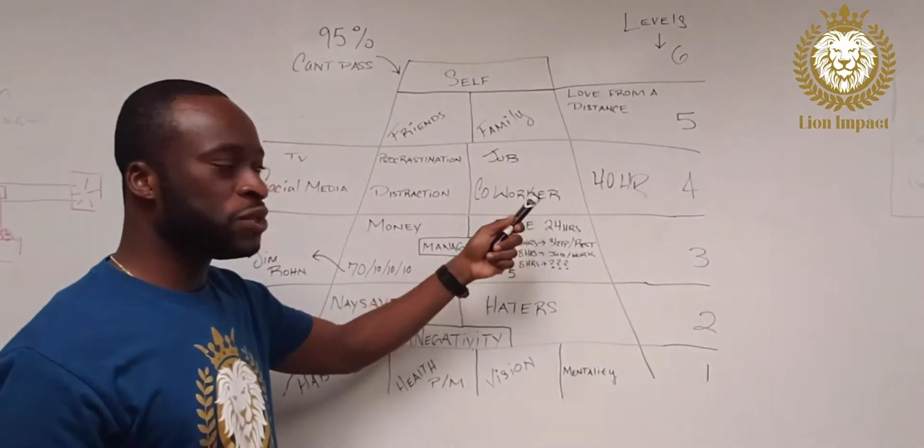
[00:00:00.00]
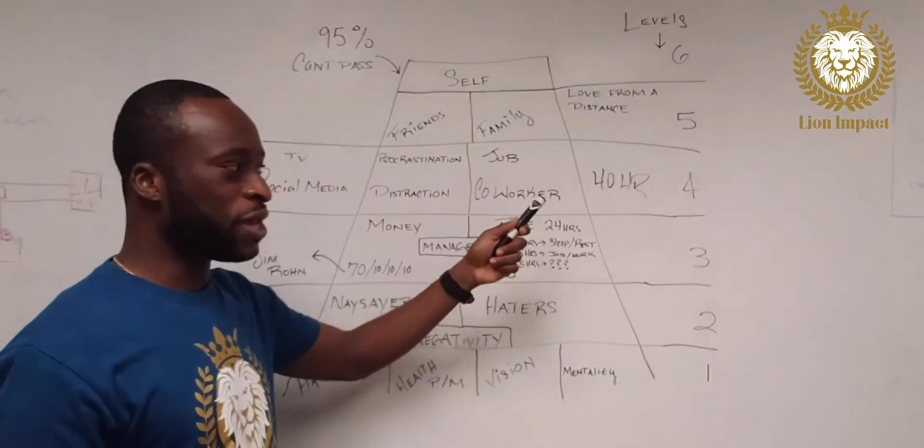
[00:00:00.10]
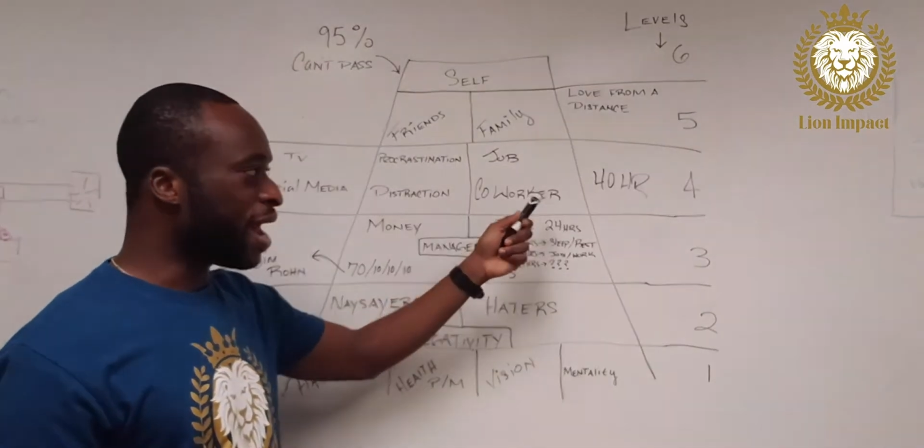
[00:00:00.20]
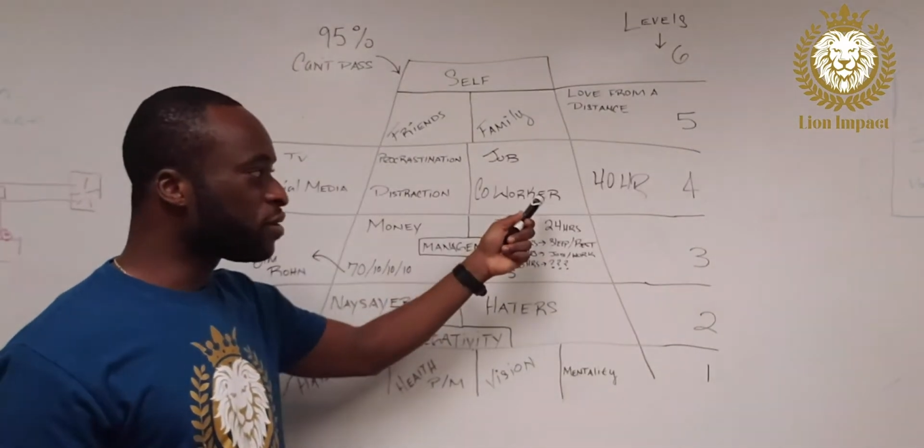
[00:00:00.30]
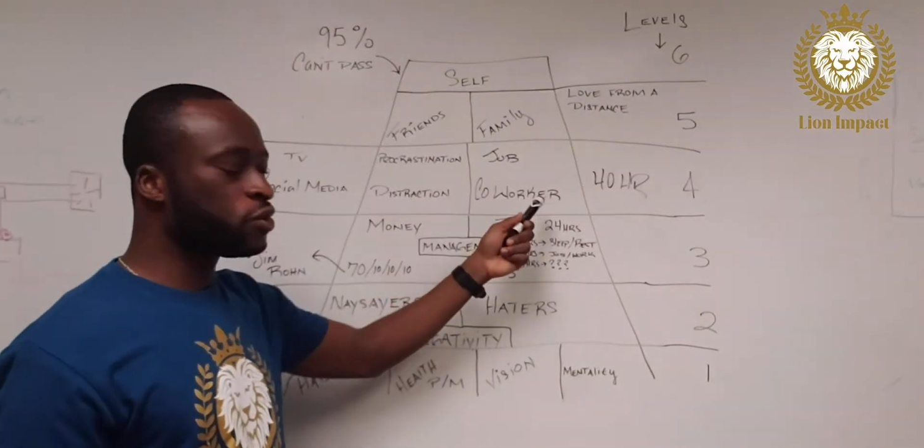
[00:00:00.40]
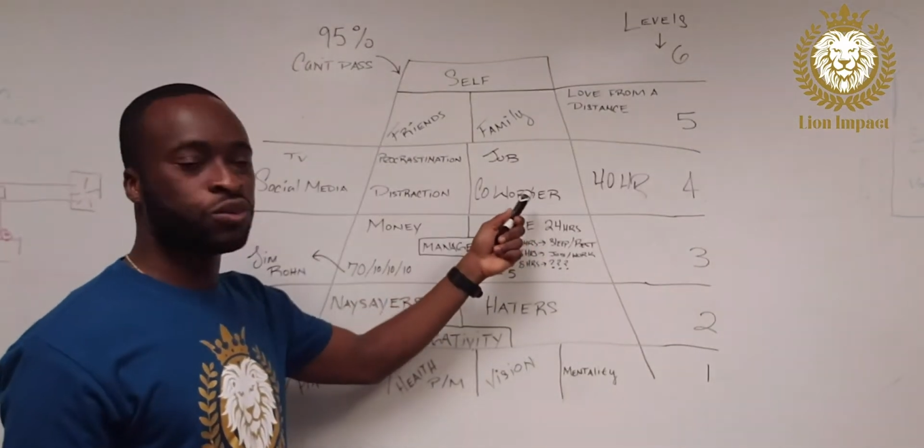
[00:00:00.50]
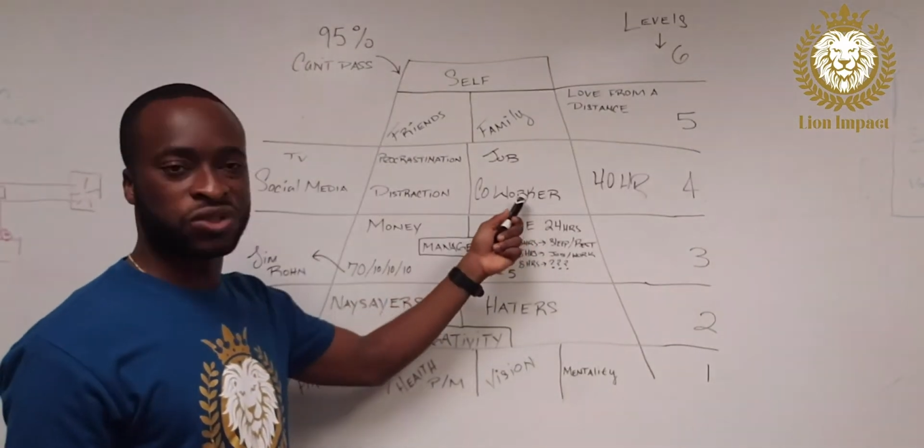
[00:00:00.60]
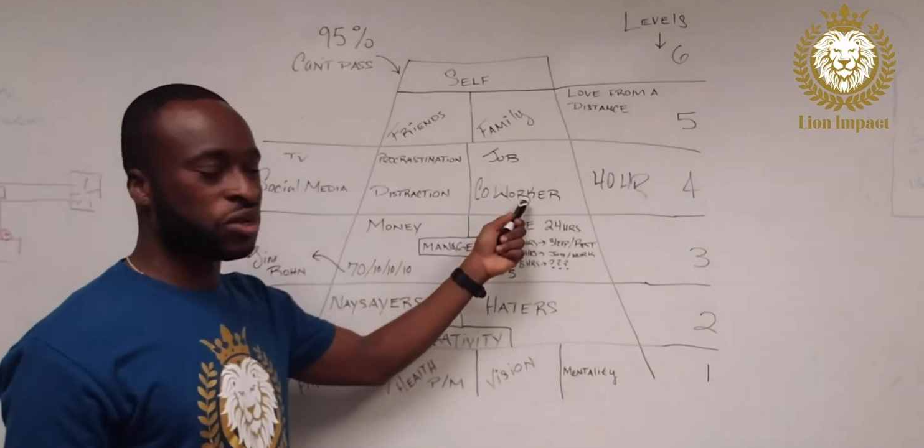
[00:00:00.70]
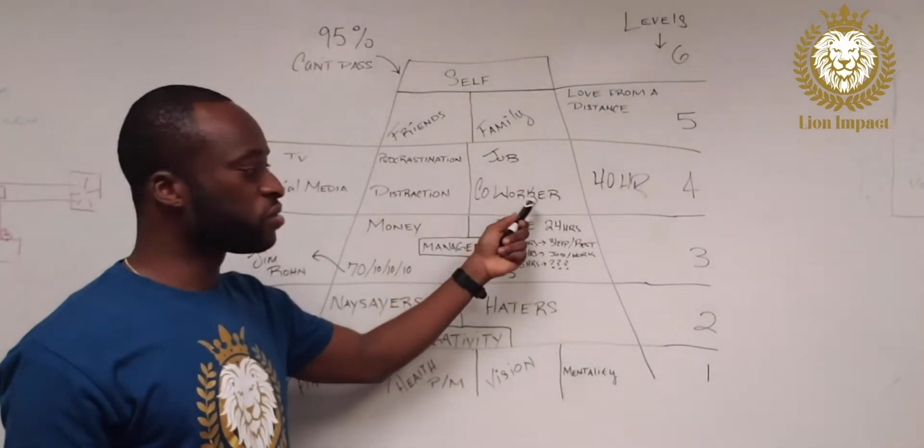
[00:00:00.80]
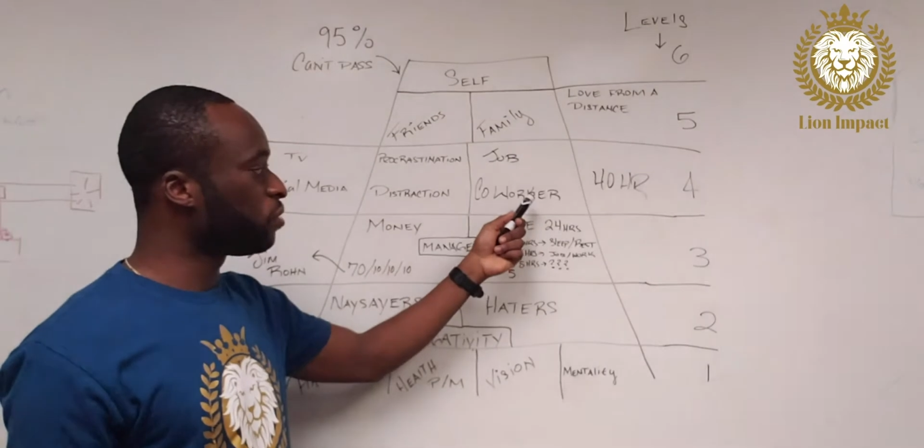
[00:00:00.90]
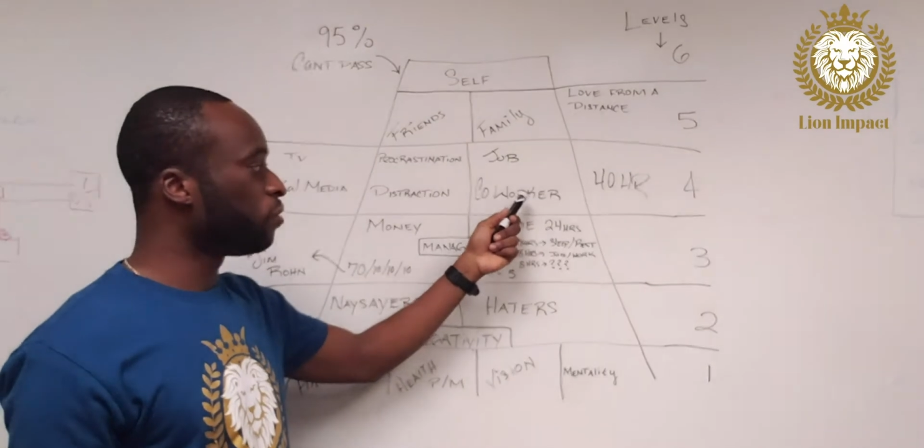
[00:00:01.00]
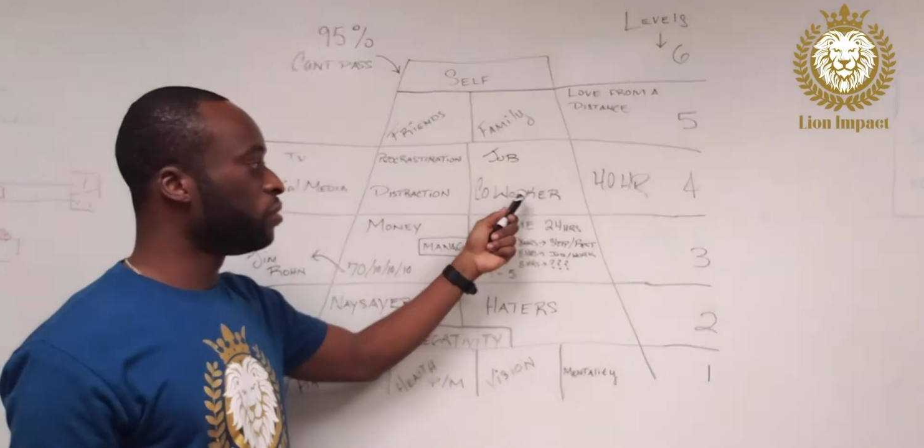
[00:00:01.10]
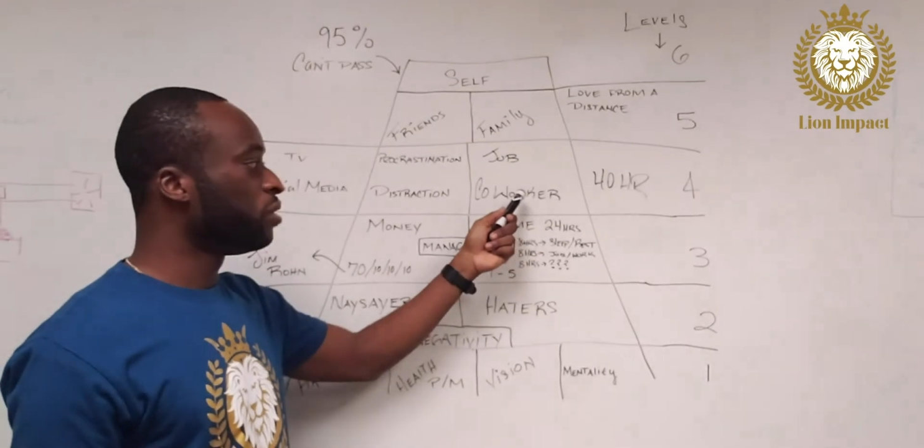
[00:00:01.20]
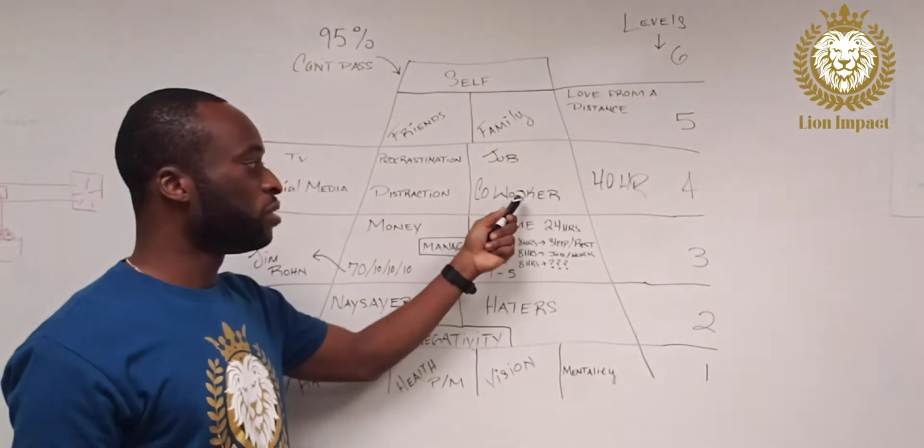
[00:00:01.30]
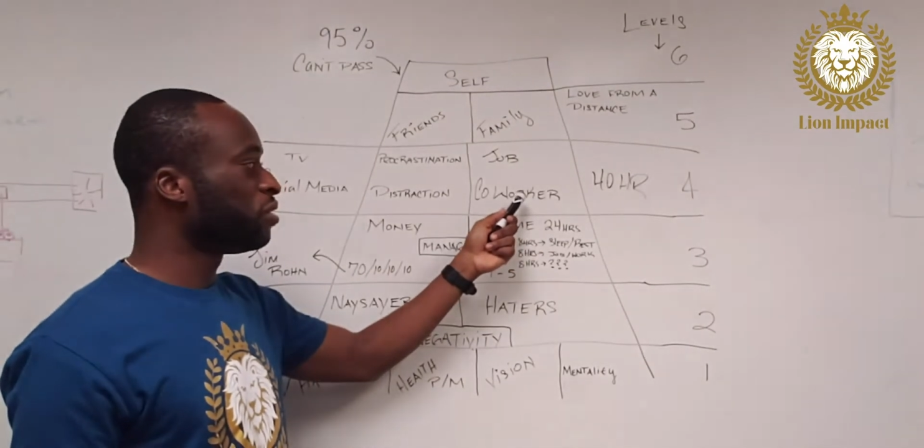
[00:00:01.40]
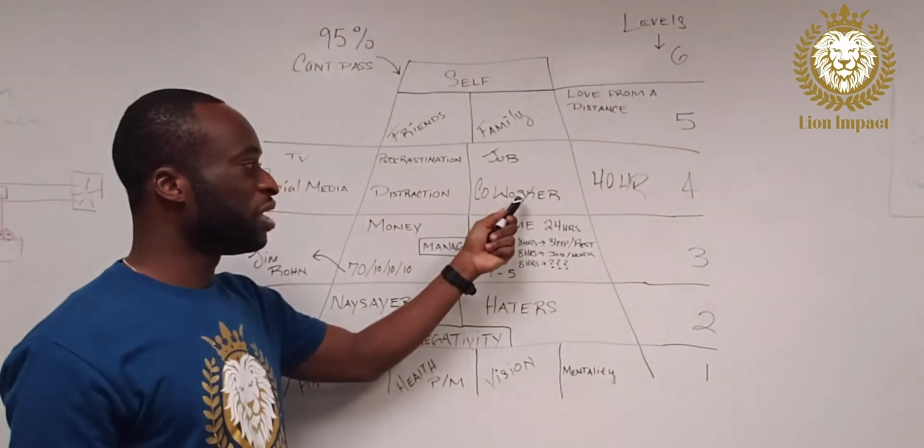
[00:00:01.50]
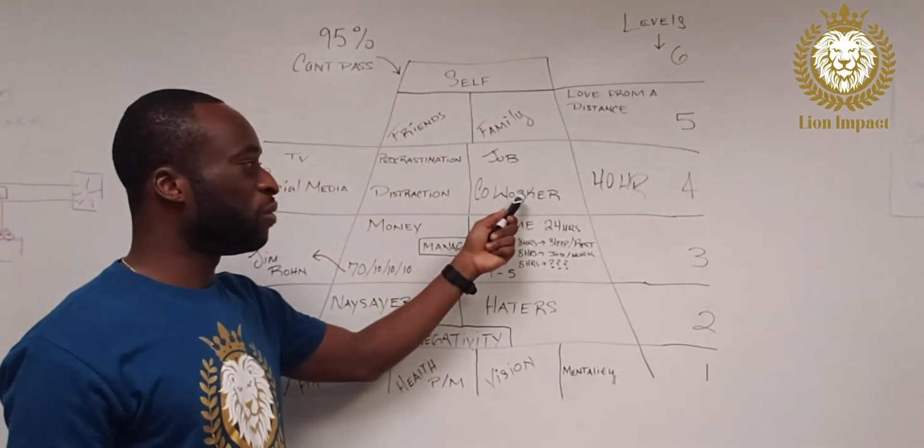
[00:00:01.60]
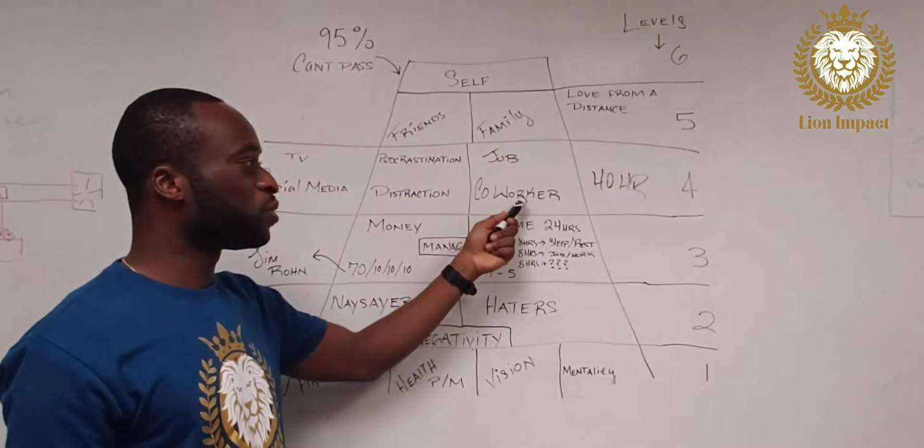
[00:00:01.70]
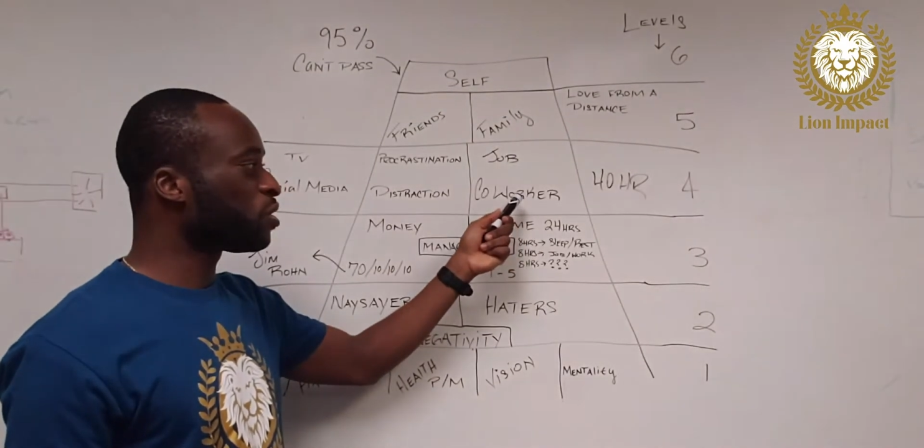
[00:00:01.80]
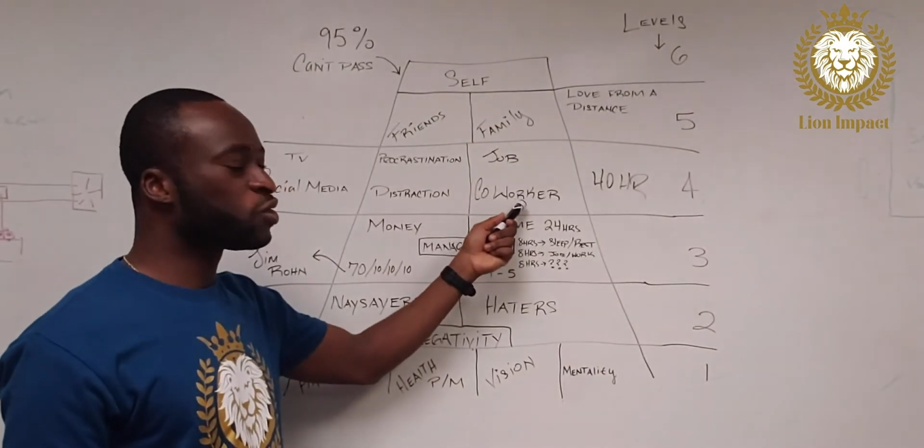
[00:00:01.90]
attitude will start
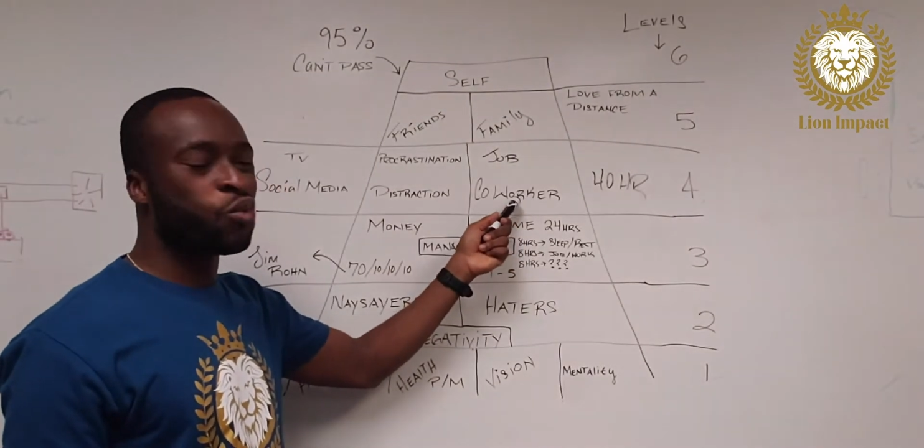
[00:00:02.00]
to